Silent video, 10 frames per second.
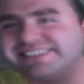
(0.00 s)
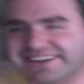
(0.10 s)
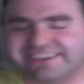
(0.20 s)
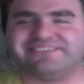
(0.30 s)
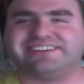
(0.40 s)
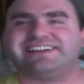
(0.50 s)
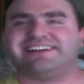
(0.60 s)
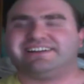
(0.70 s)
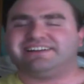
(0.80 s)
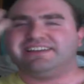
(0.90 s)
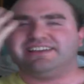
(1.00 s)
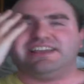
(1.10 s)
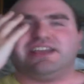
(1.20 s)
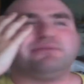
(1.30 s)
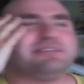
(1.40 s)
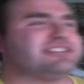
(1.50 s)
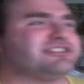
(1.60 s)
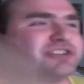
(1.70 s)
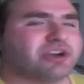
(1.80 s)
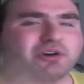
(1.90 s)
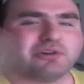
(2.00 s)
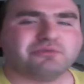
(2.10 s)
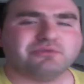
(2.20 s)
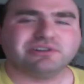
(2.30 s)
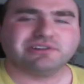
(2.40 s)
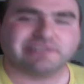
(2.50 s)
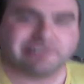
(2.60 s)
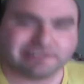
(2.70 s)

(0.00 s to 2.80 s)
oh my god. It was so,